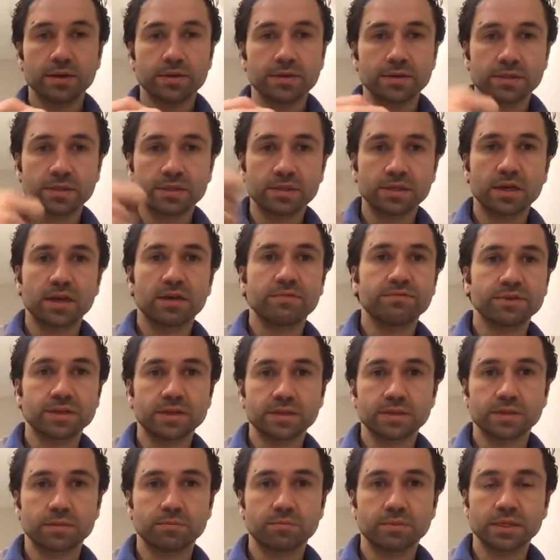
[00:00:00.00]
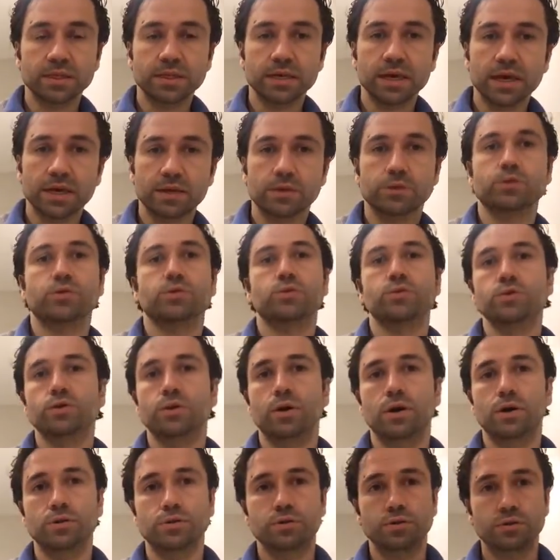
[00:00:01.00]
serving somebody else who's
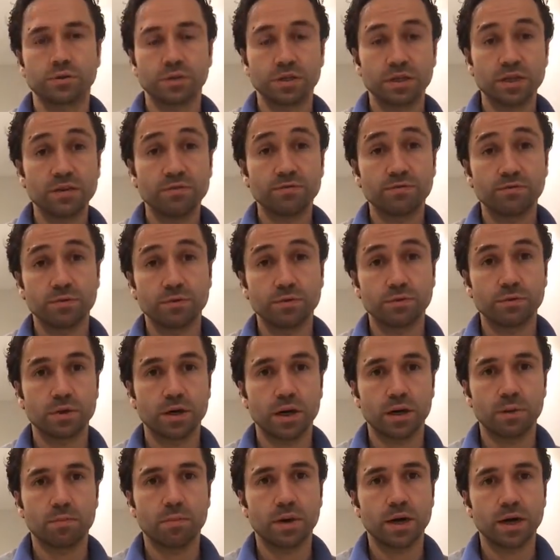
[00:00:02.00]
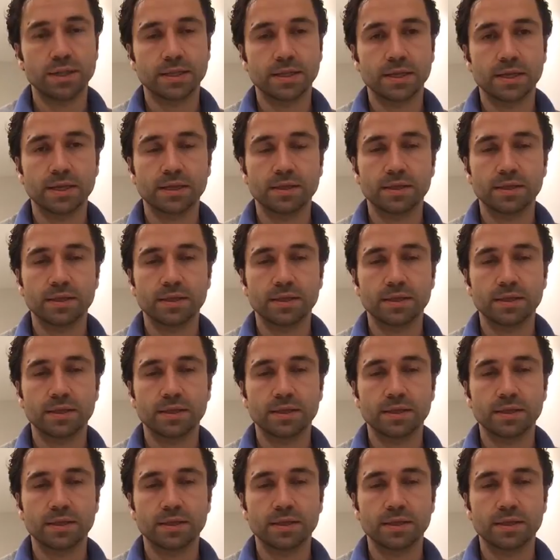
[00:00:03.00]
going to give you that money.